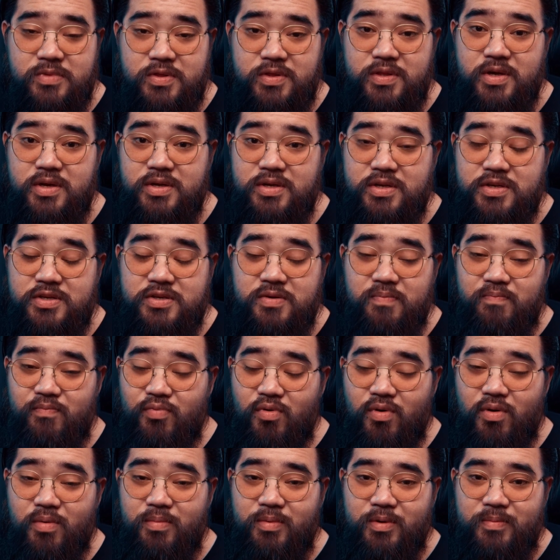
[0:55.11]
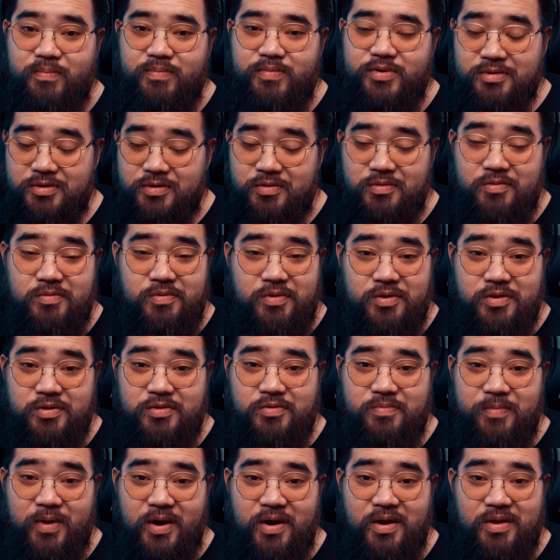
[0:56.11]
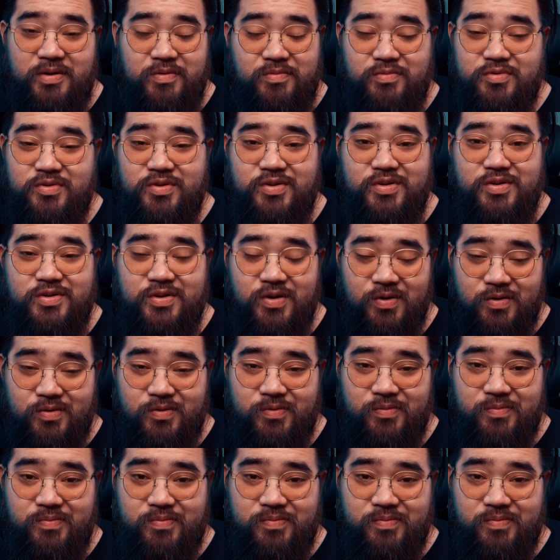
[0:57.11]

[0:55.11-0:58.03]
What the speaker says: That is a problem, so we need to buy a Davinci Resolve.